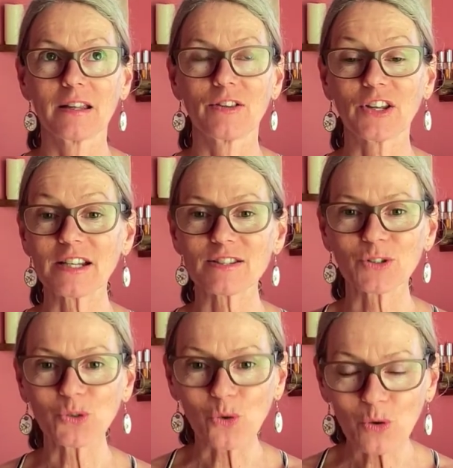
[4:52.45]
that it's
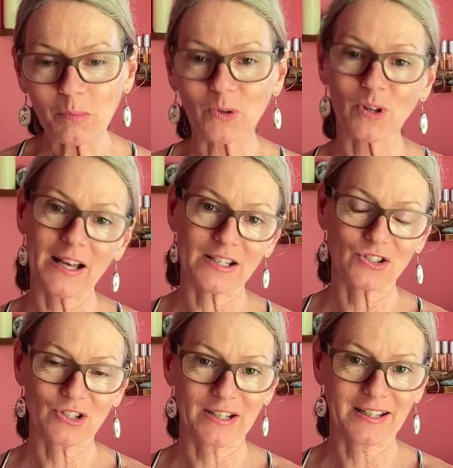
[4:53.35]
normal,
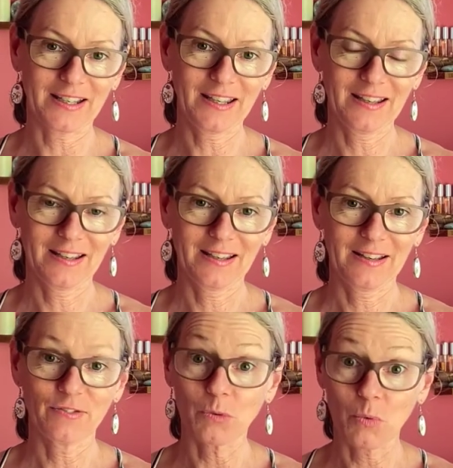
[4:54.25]
actually,
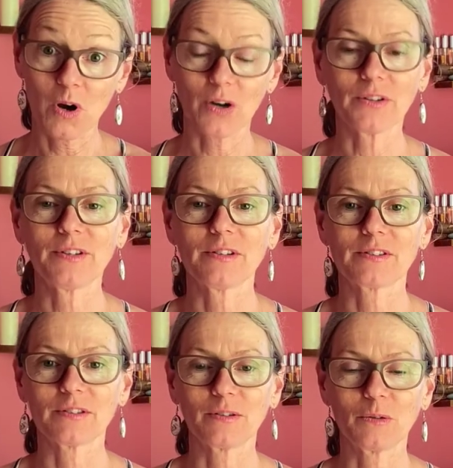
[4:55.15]
for one,
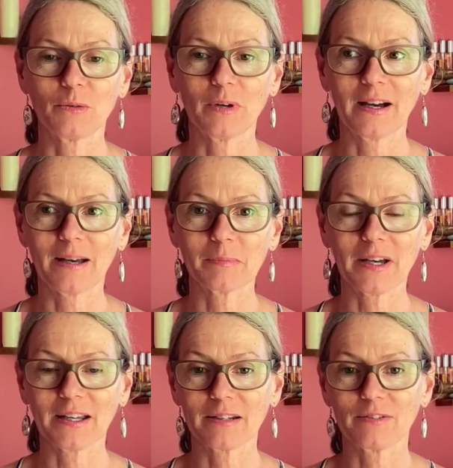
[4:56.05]
to um,
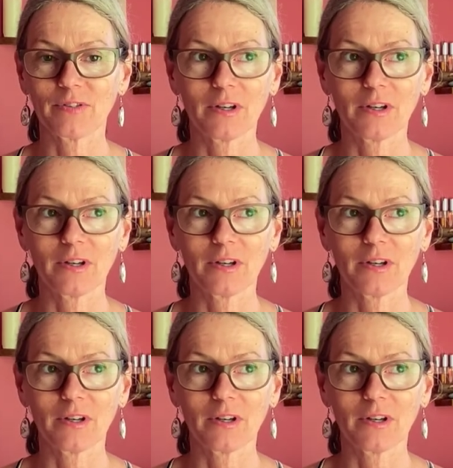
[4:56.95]
kind of